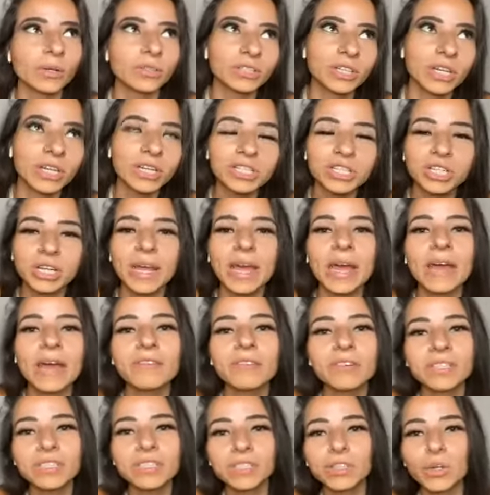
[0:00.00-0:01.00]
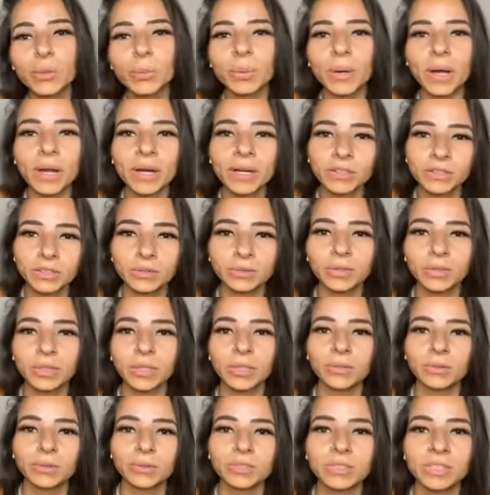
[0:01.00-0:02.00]
changing every single product you
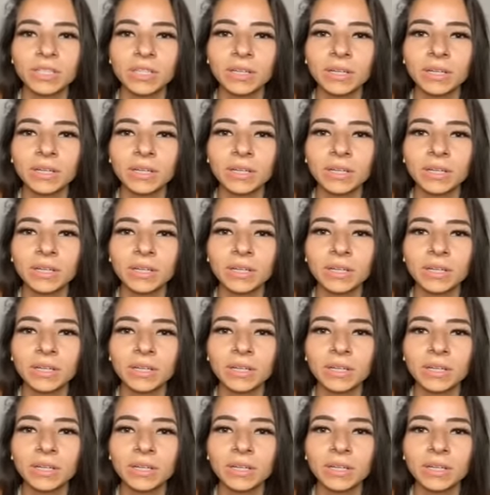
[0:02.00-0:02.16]
use,